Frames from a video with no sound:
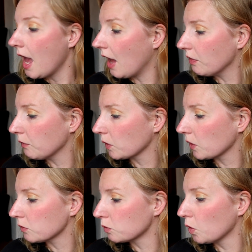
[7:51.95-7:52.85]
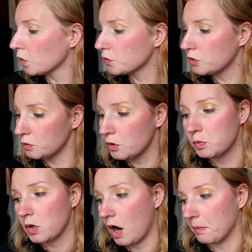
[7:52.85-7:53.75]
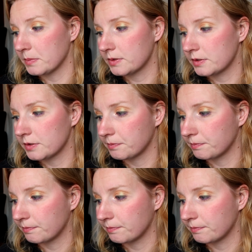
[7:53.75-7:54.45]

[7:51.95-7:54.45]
And then we're gonna roll 2 new prompts.